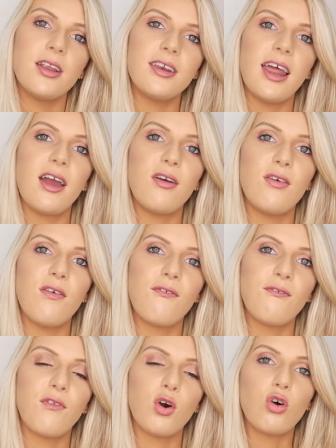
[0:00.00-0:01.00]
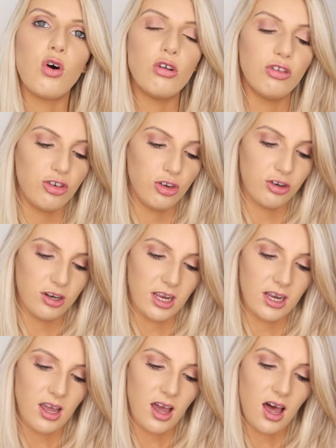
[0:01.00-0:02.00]
Now, for
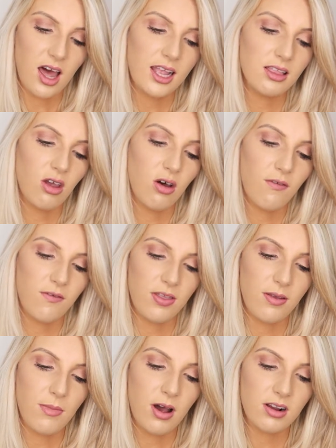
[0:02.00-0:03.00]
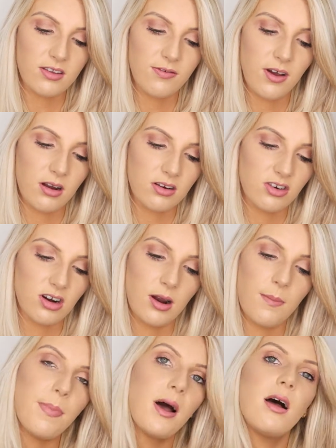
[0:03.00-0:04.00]
contouring, I love the Max
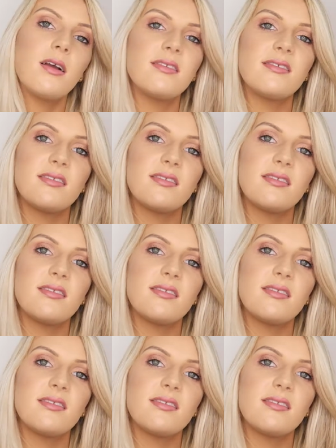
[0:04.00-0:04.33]
Factor Pan